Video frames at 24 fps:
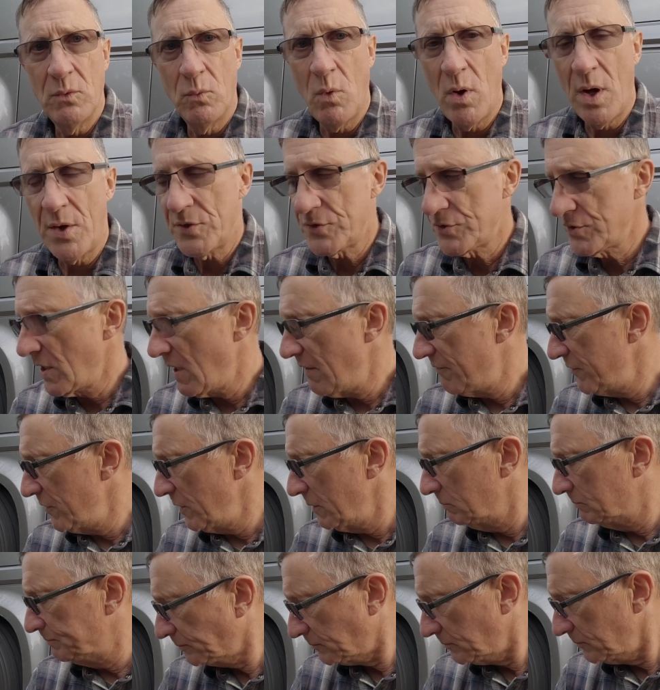water softener.
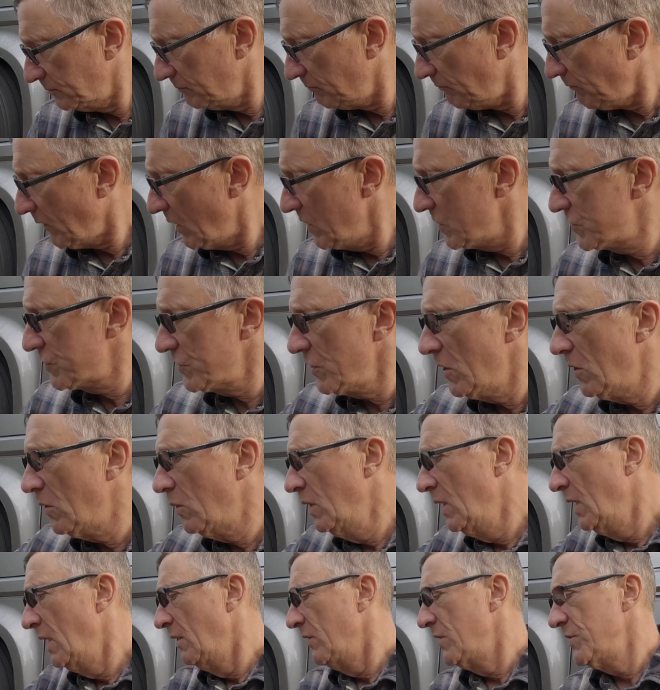So
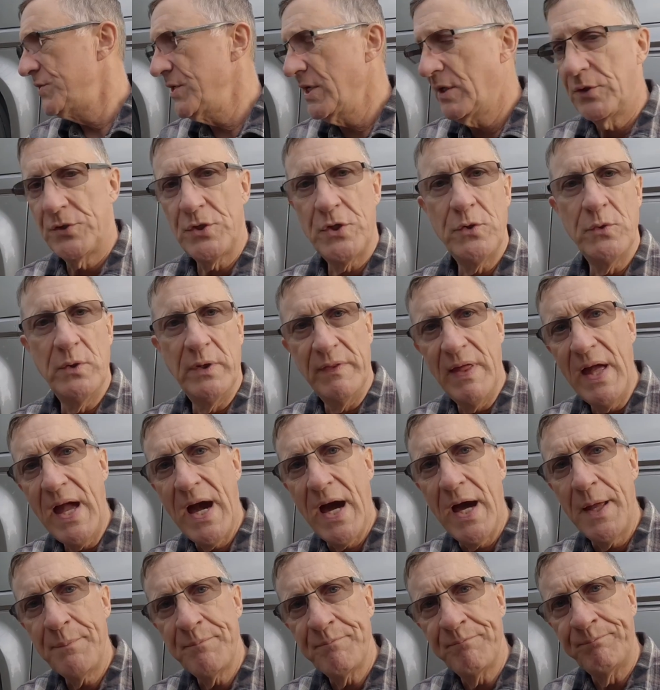the secret to doing
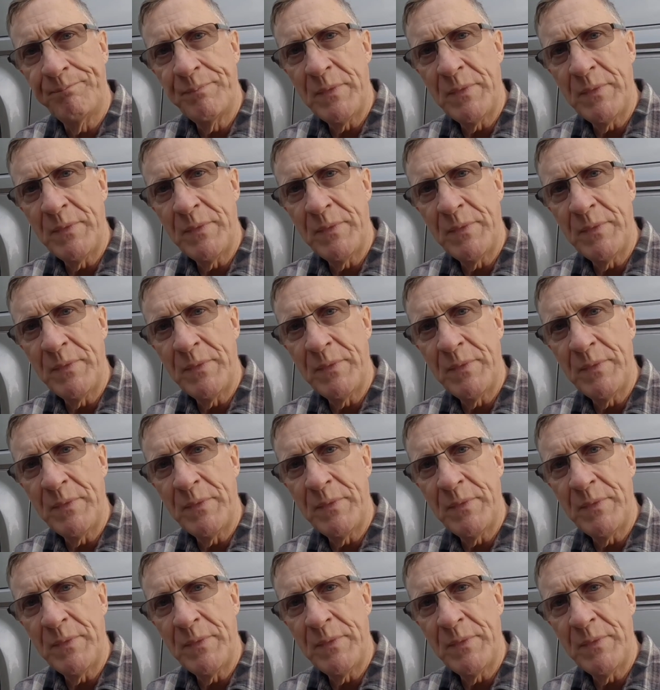that